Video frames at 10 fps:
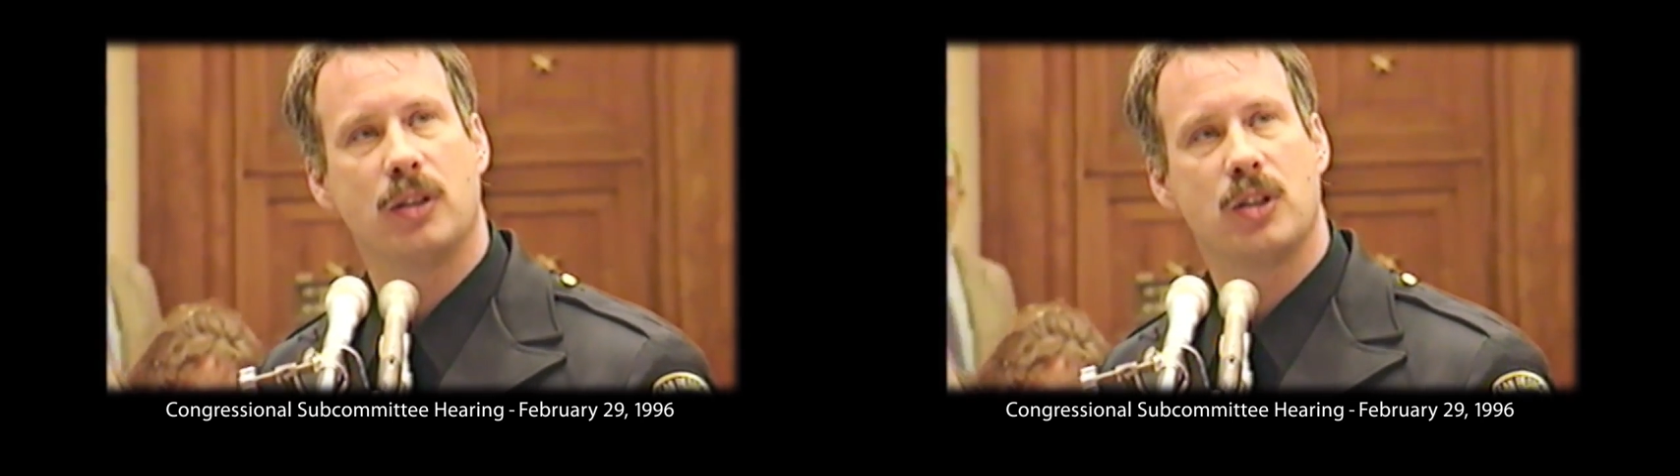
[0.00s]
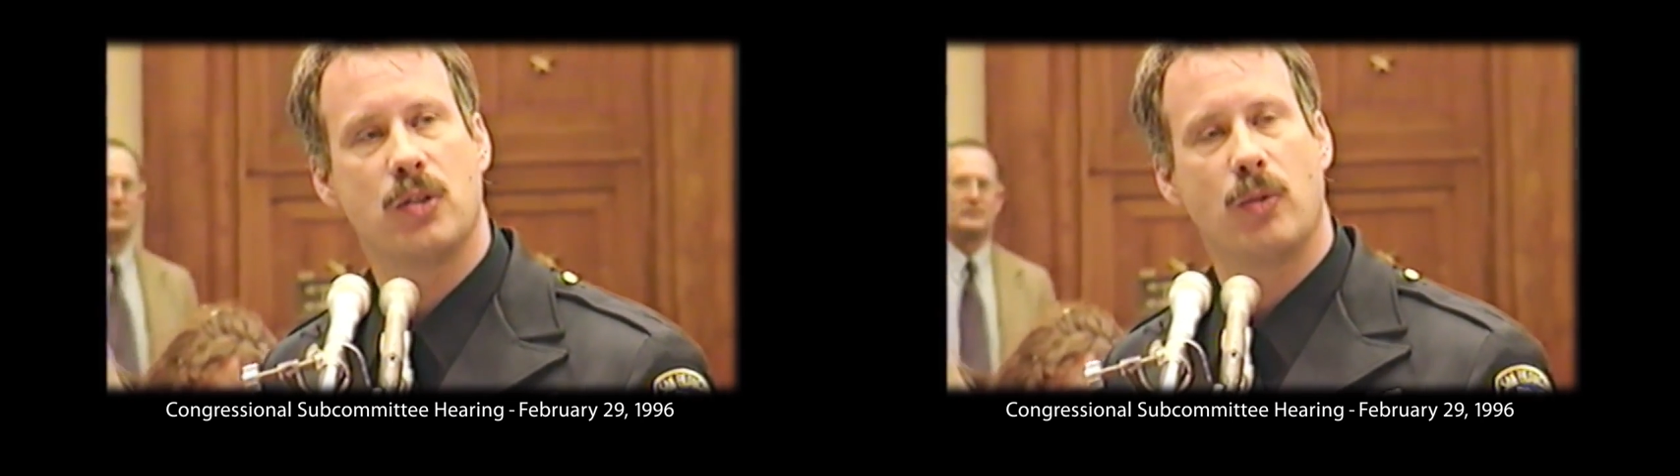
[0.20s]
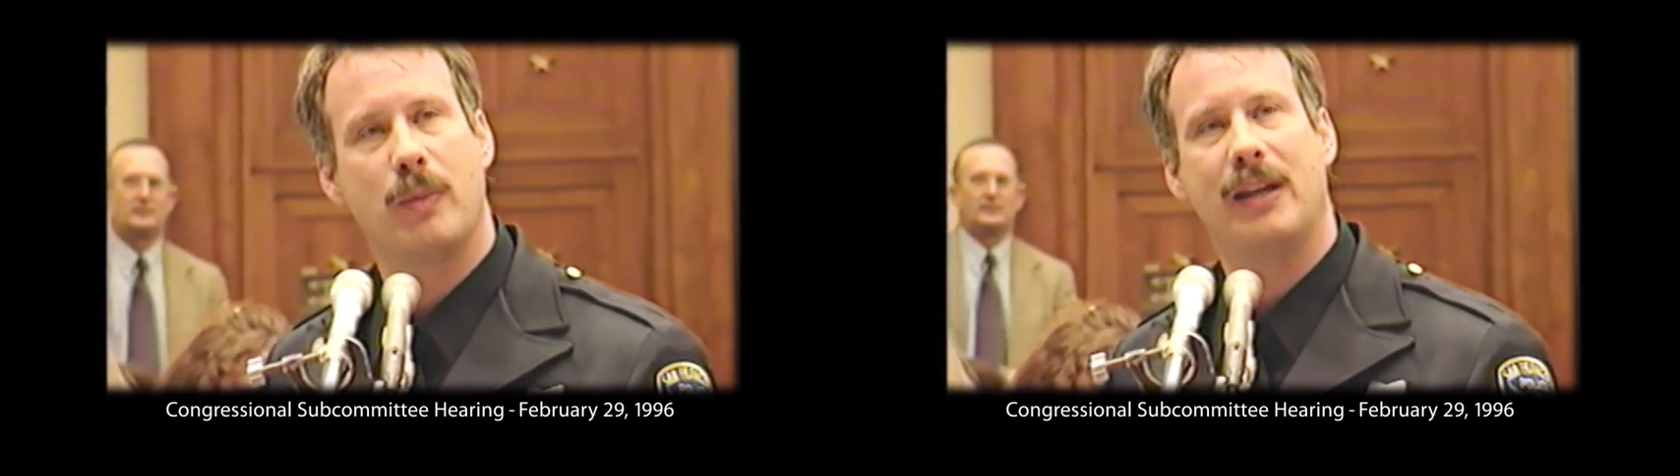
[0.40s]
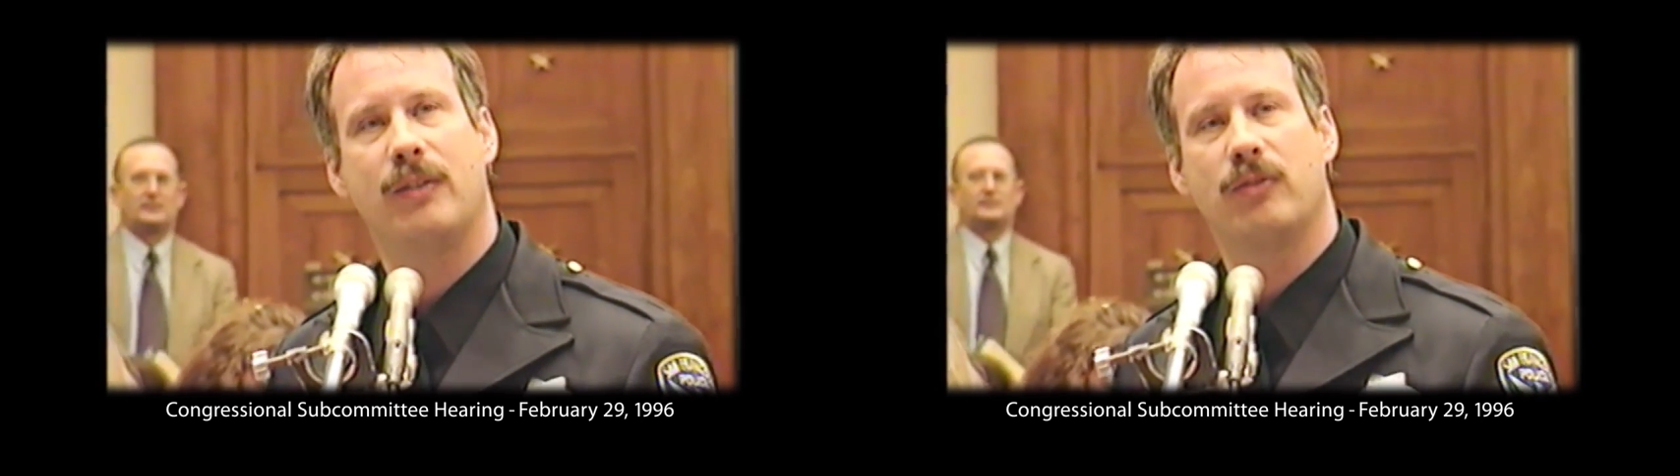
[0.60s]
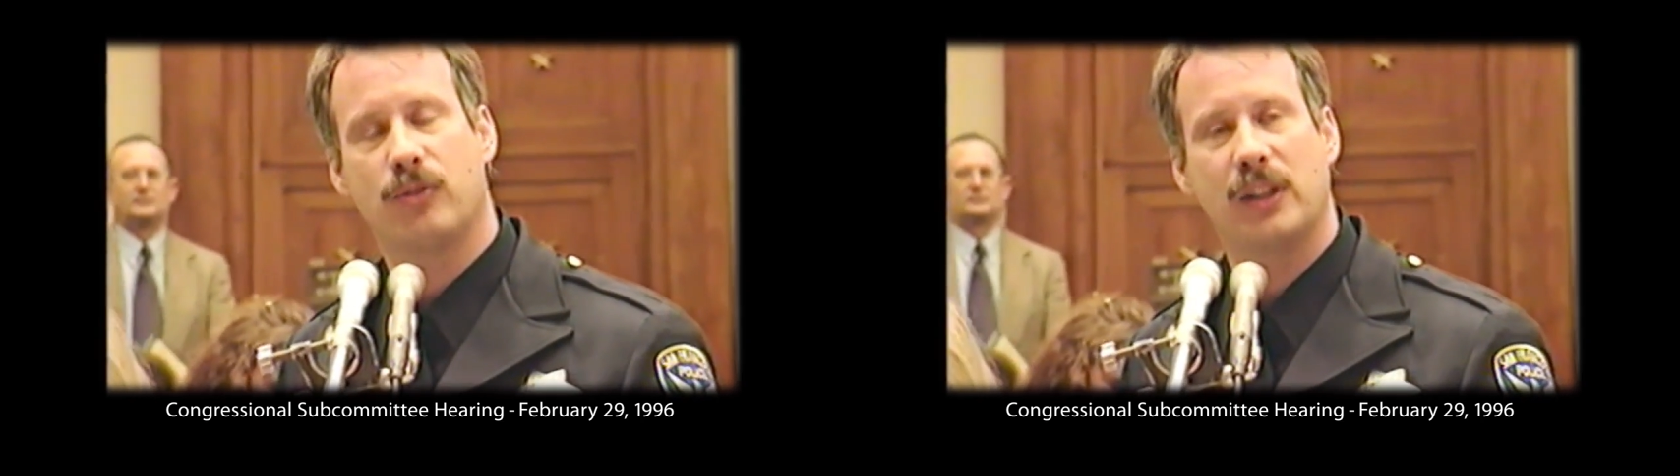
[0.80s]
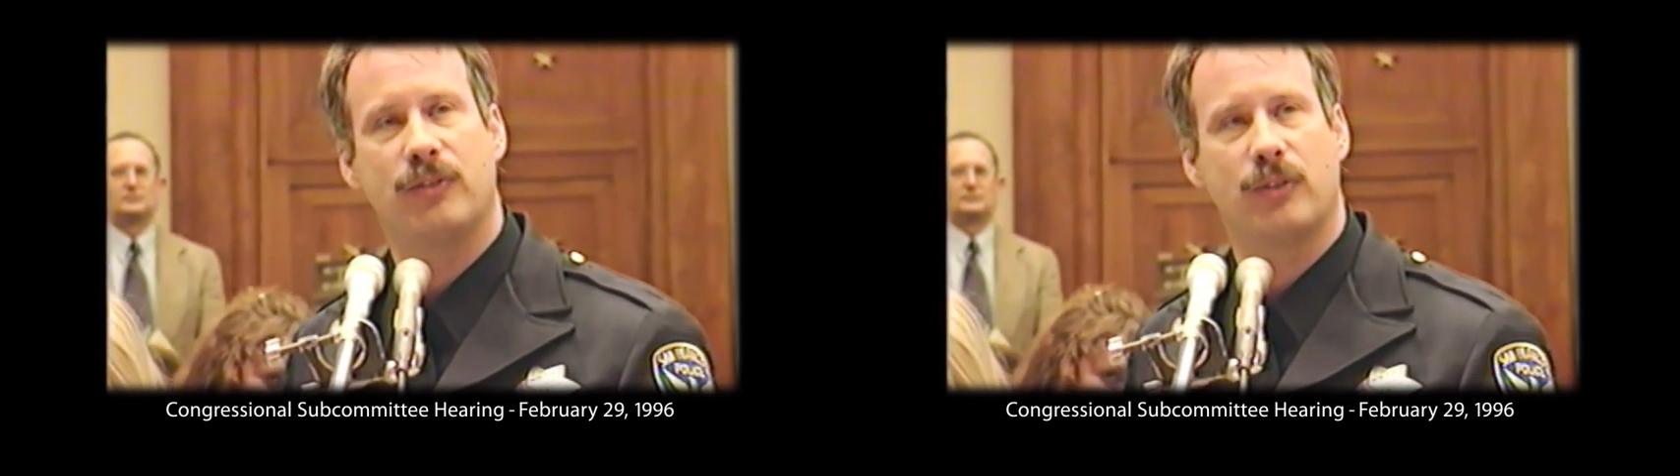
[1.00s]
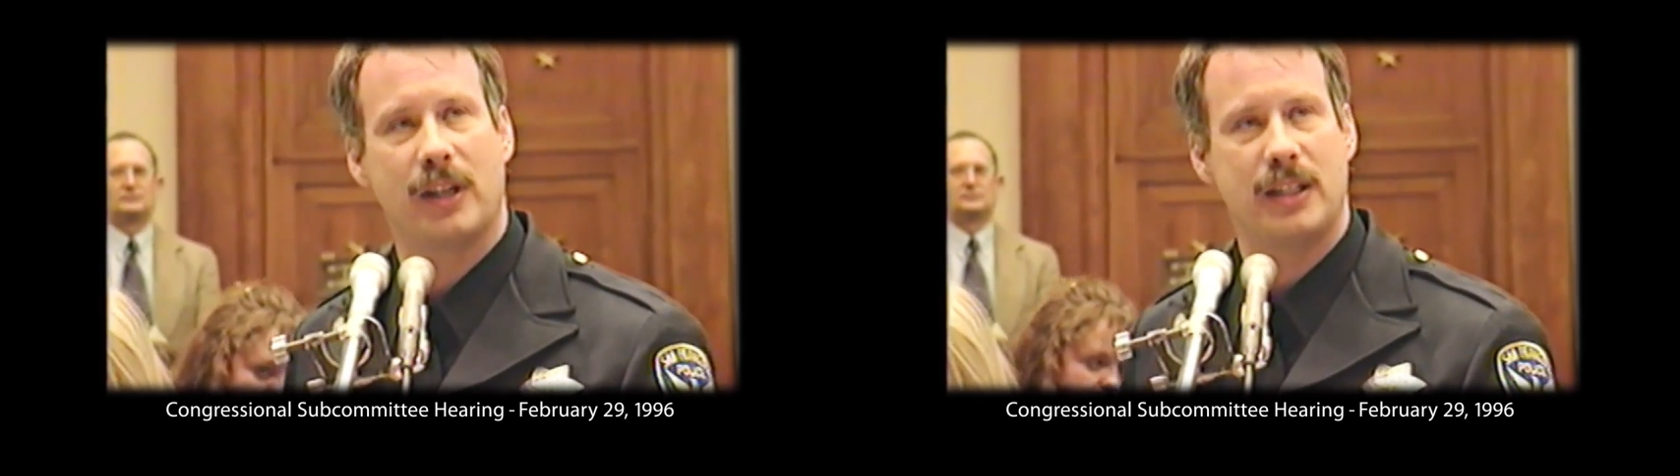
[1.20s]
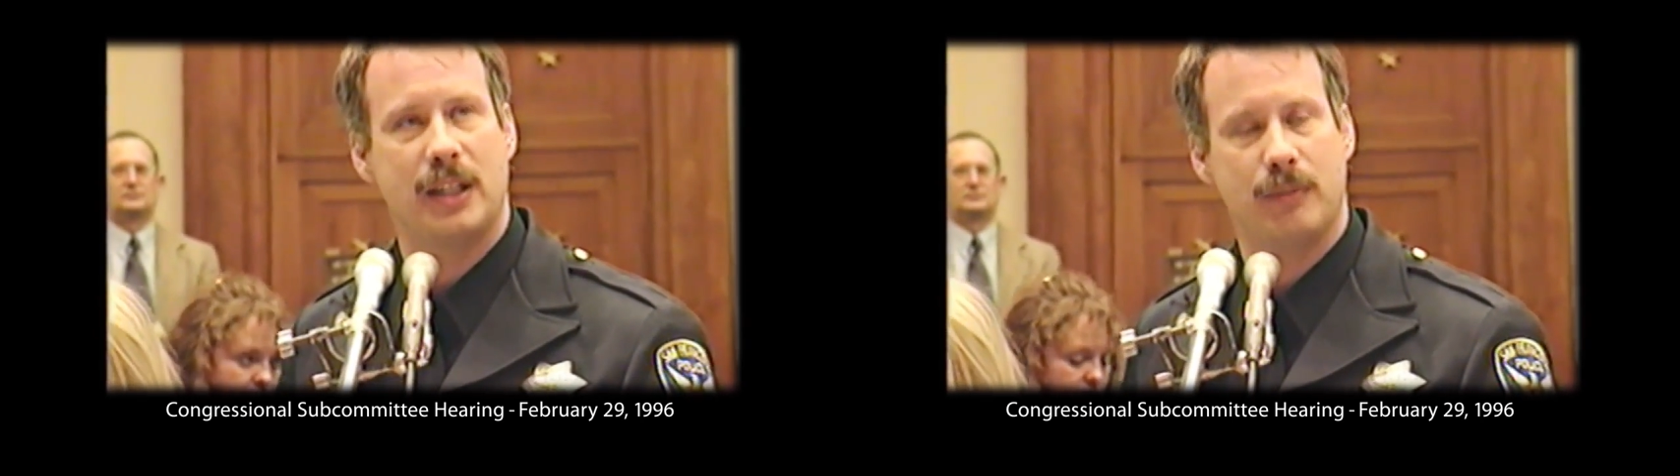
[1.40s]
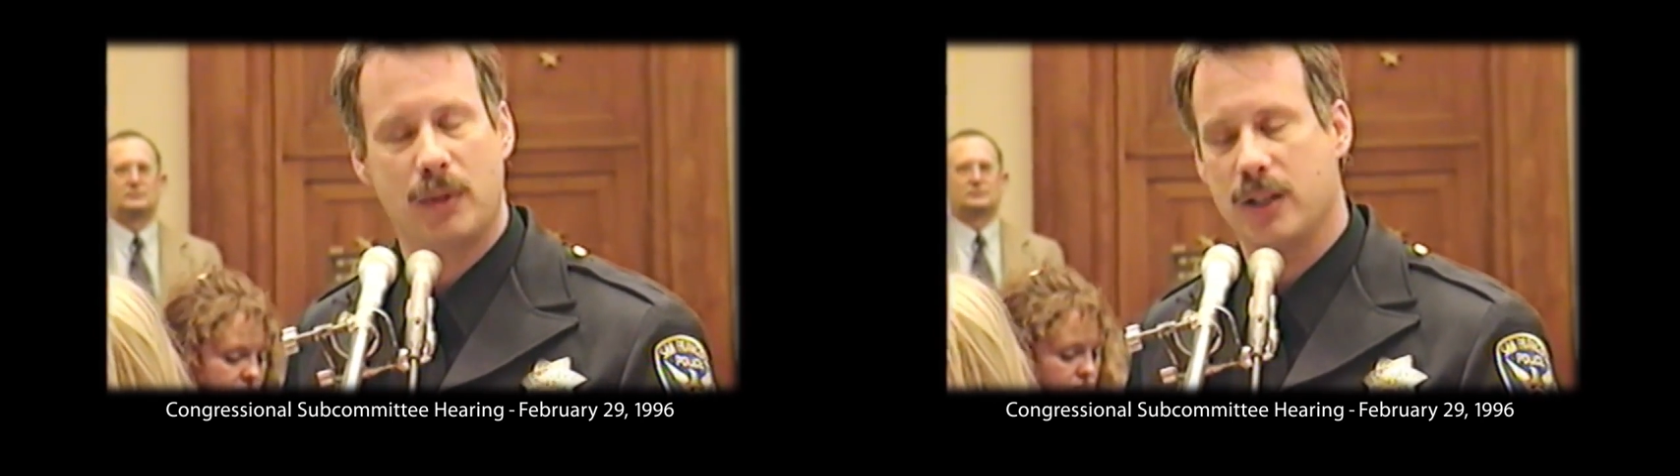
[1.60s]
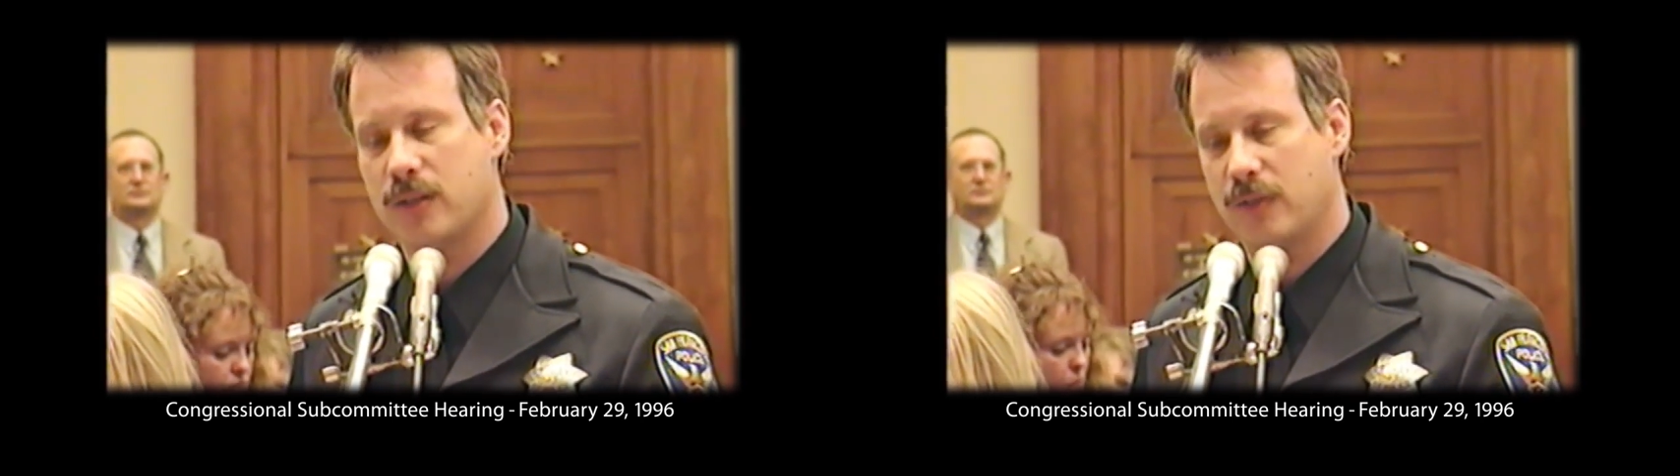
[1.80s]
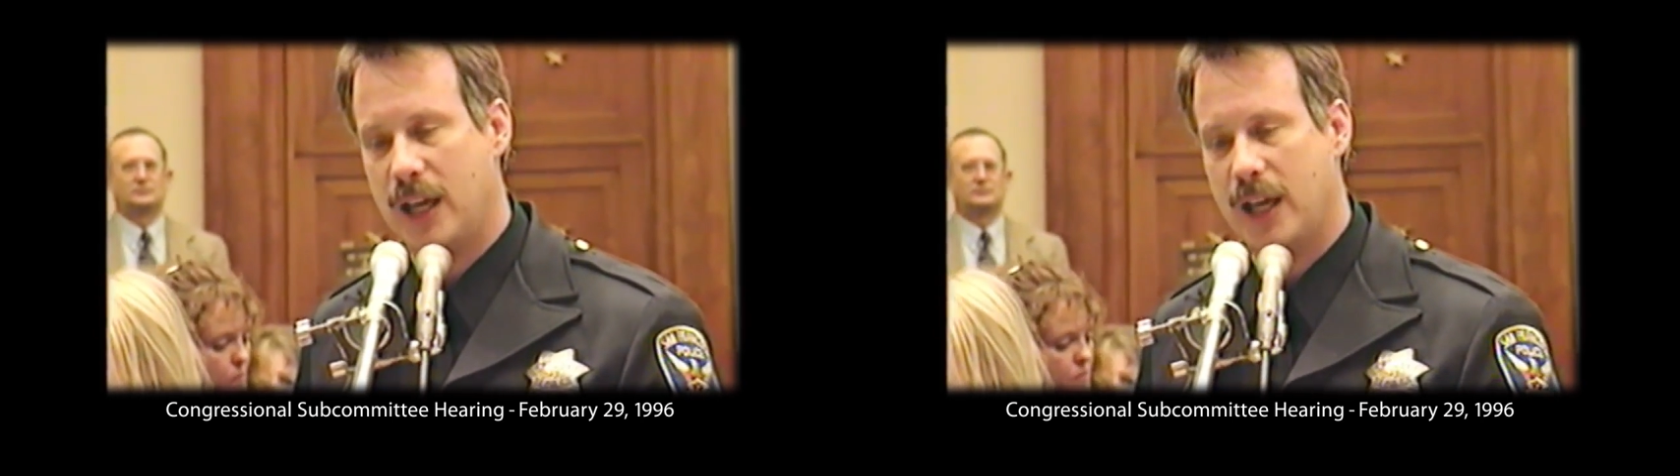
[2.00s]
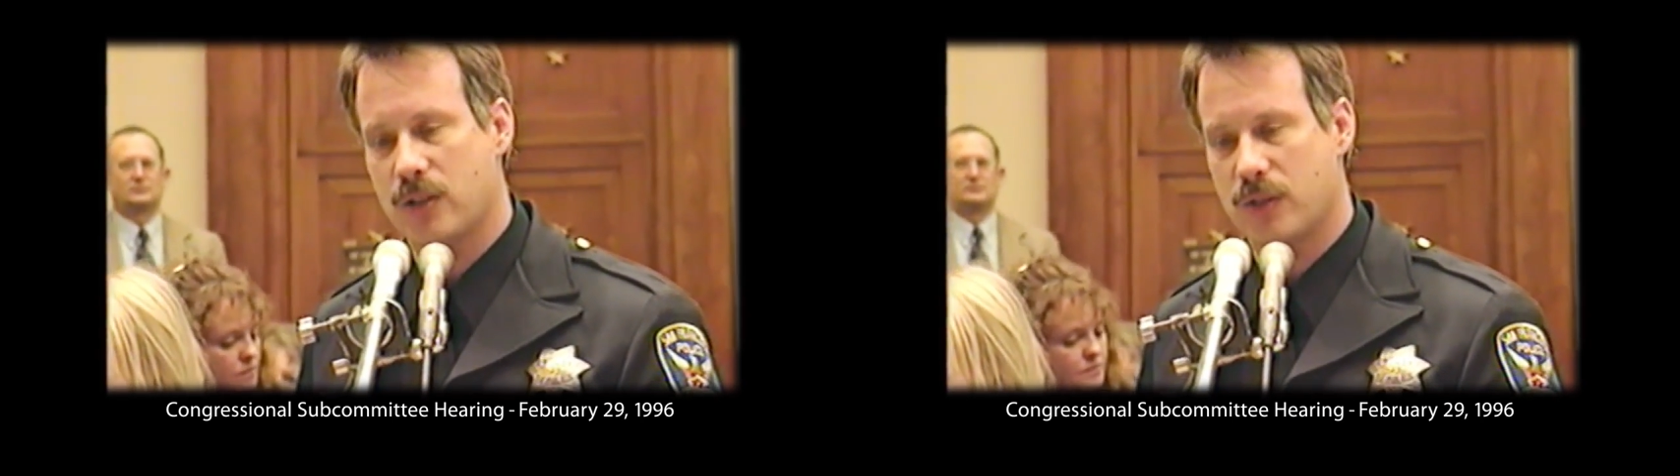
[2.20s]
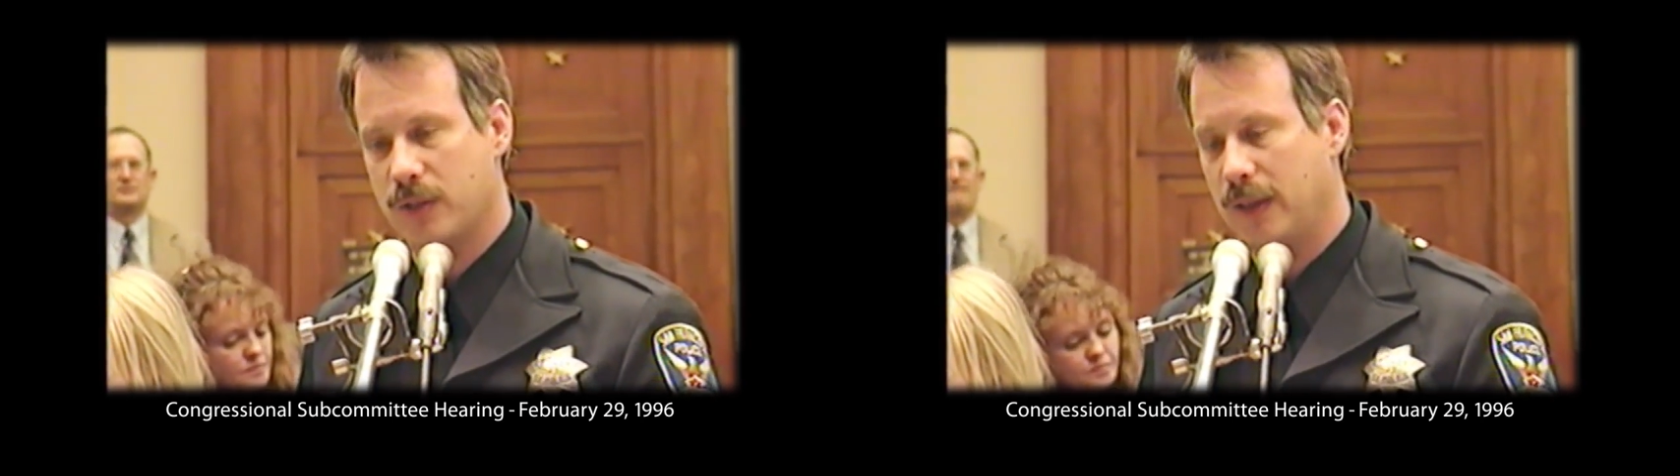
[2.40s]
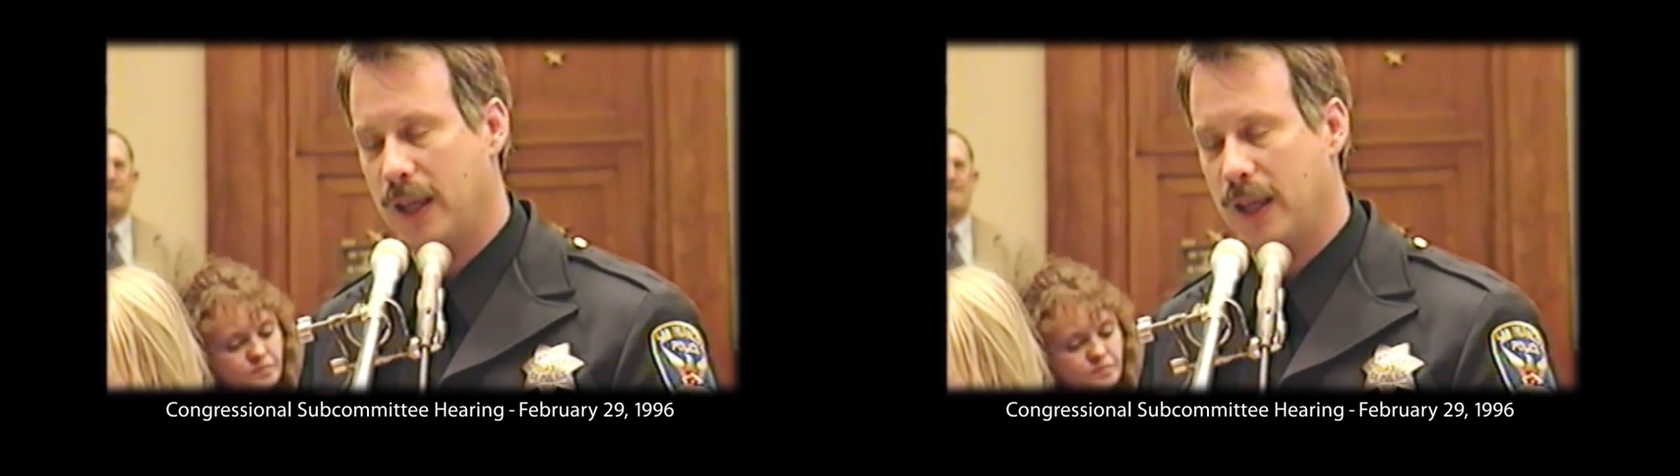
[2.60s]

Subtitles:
She remained free for 18 months of cancer.